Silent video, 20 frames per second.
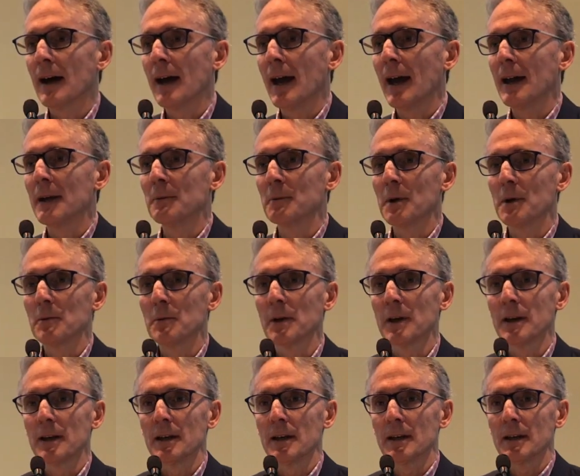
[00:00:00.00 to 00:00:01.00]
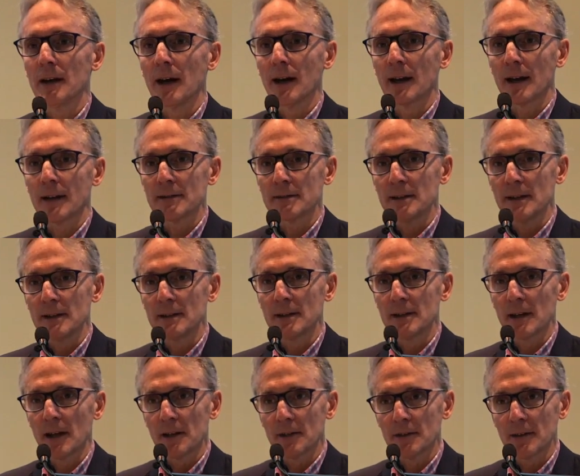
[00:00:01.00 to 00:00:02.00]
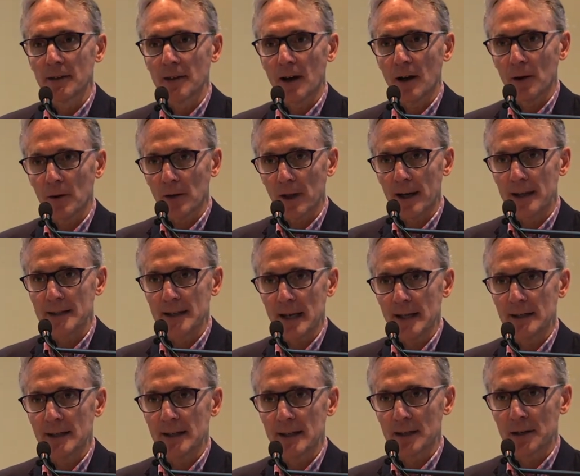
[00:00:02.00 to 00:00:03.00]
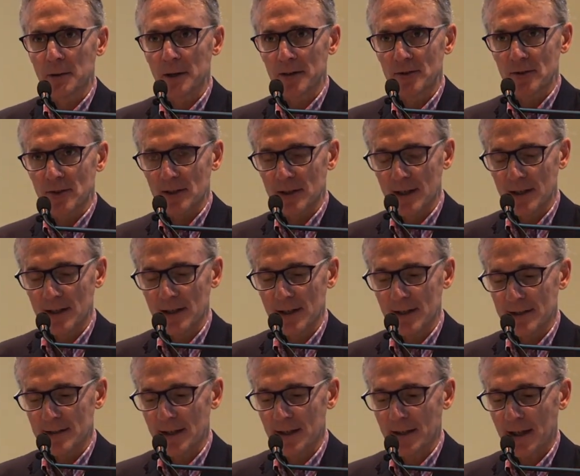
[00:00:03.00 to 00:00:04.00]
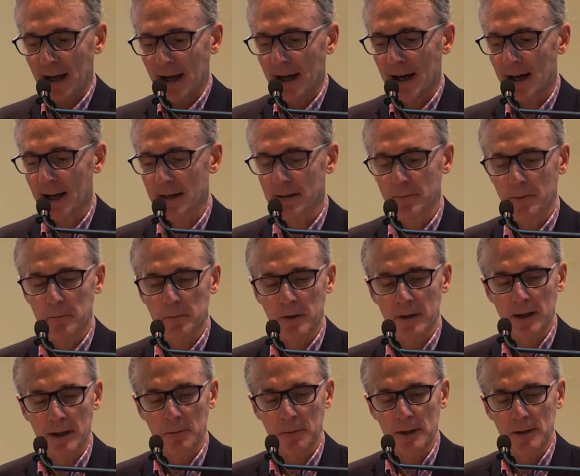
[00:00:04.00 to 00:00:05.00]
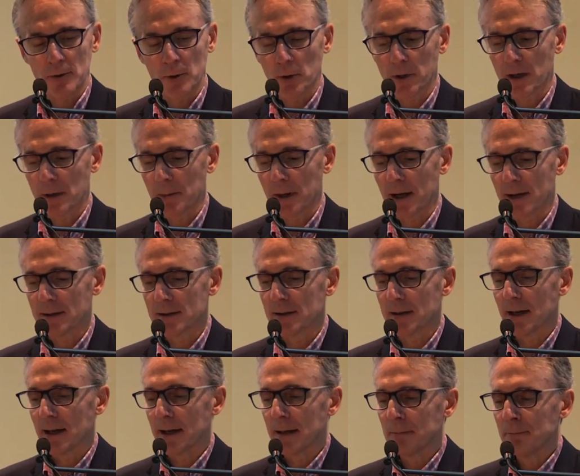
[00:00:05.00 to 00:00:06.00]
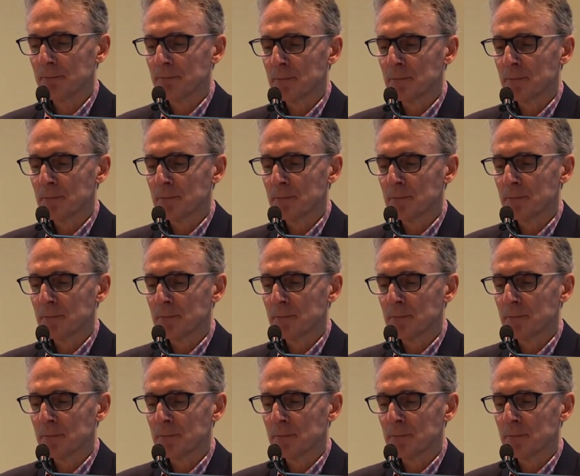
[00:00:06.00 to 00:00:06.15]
And we really, I guess, need to go to the whole identity question that is at the heart of everything we're talking about today.